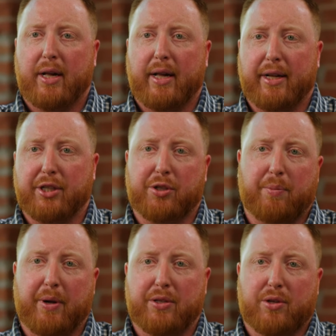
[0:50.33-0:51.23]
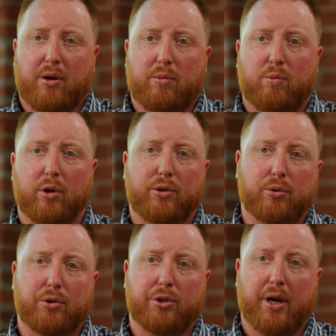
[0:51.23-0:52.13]
It just depends on what
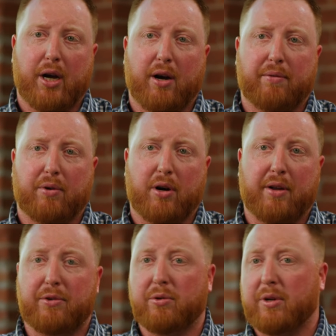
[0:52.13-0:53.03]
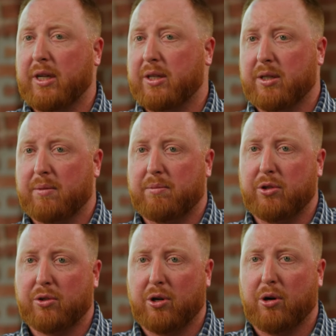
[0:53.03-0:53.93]
tools you have, or if you need to
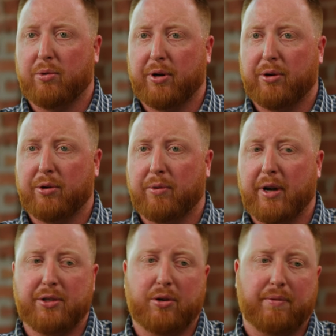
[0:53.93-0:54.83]
use a code reader to erase it,